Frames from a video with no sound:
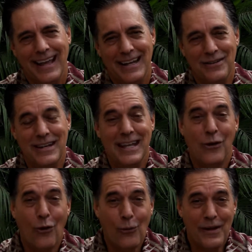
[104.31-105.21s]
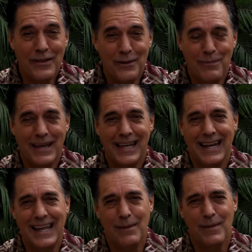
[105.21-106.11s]
and unique, or whether you pick a
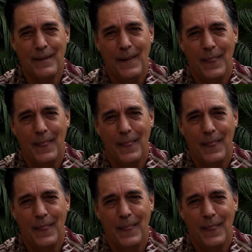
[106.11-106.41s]
name